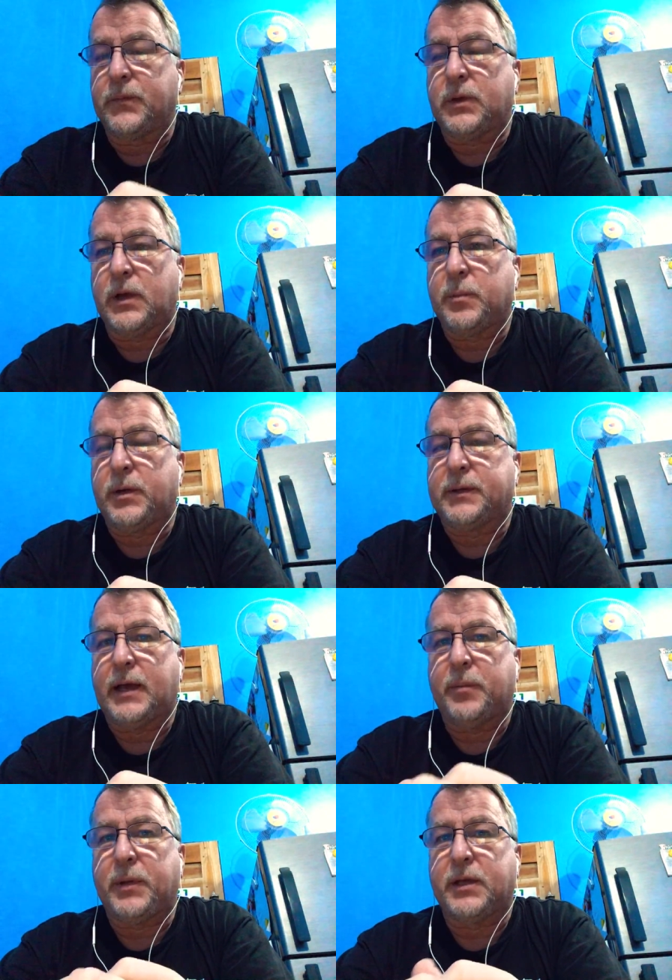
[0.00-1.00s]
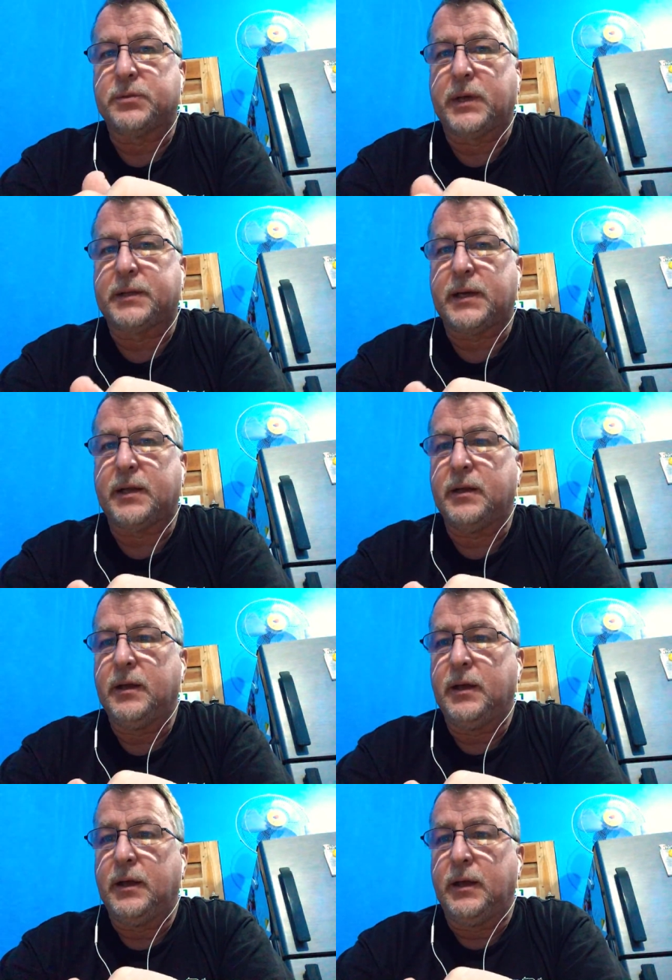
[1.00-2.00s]
talk about that, because we got that
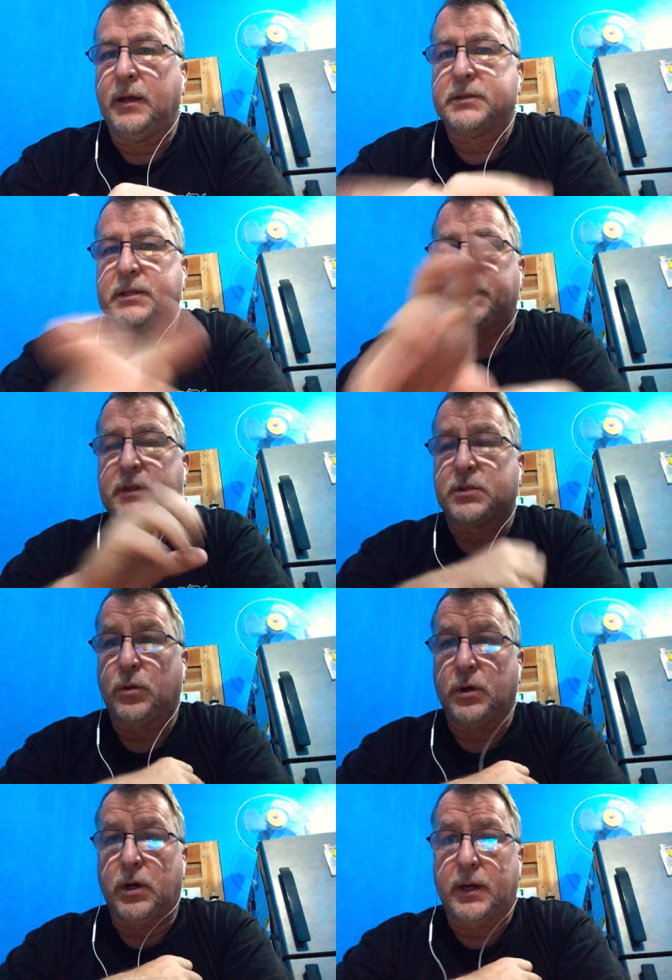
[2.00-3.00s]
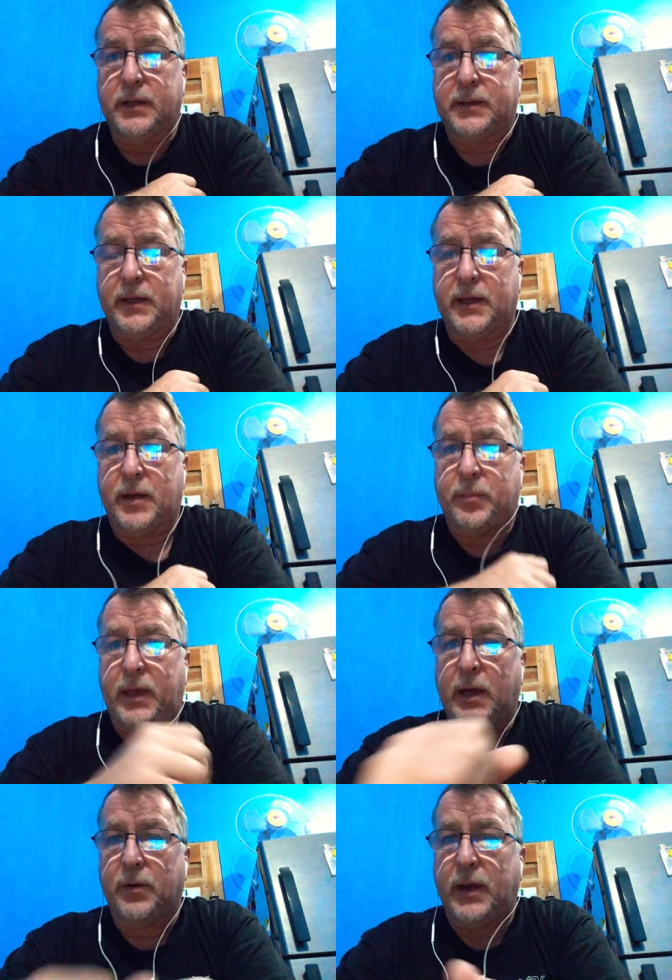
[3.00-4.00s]
stuff that's going on at the
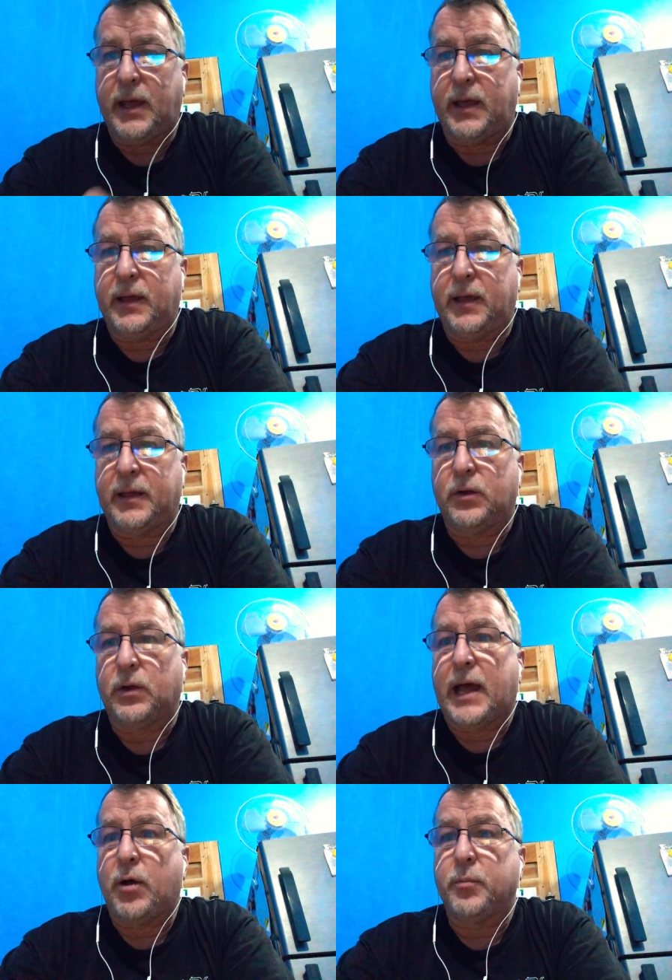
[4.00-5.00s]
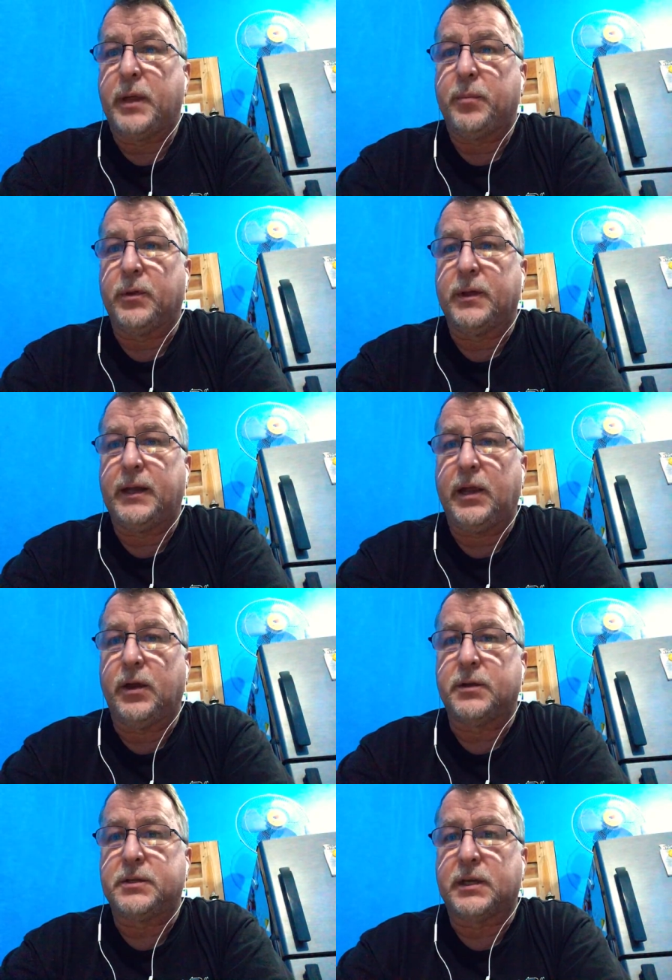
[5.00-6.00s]
PRA, and they're allowing people in
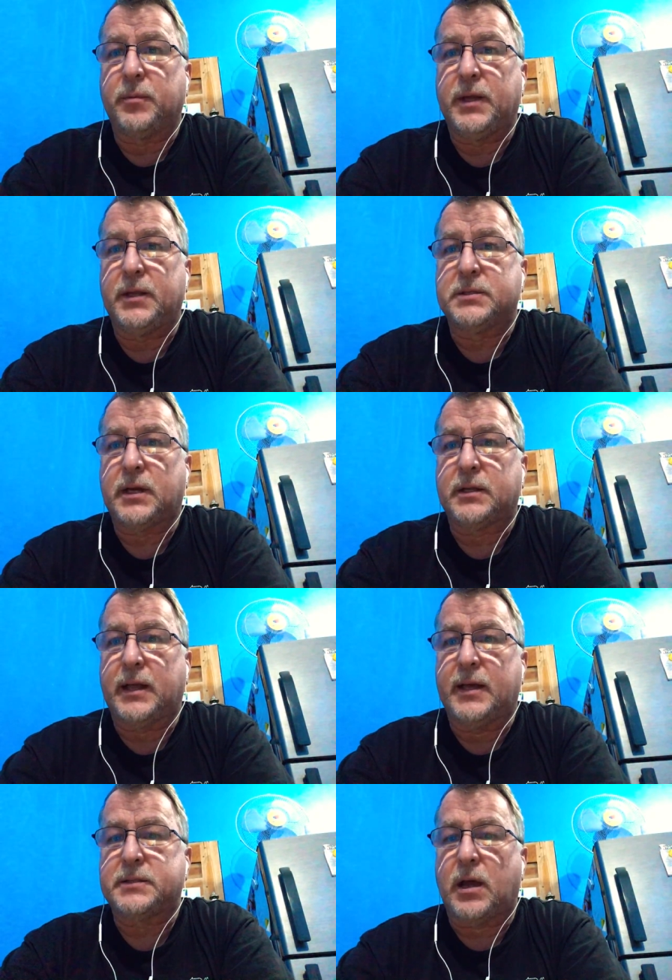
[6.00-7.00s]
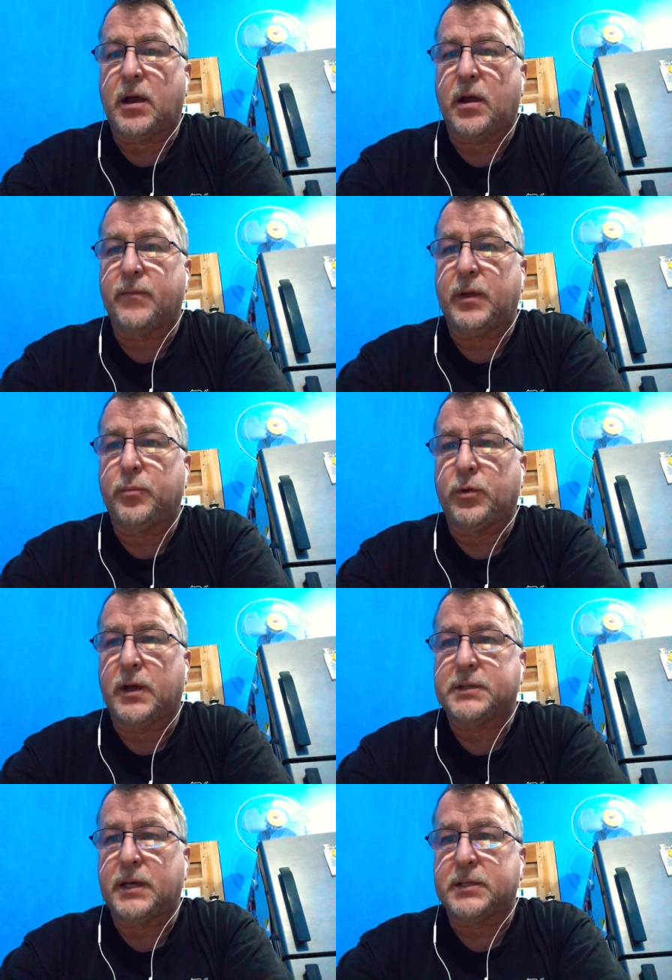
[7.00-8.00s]
here to come in and start the SRRV
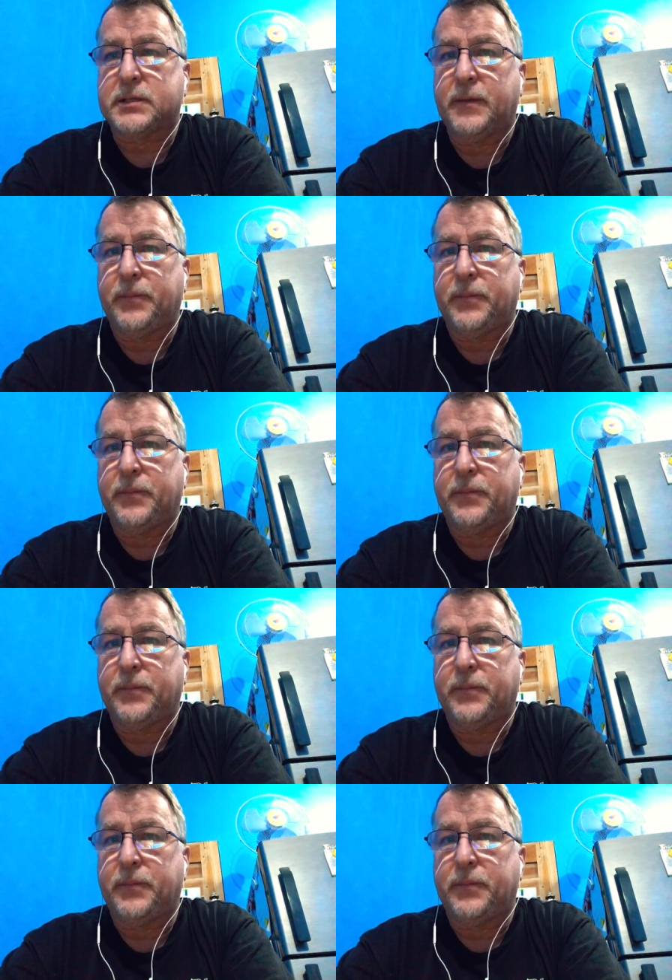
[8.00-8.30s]
process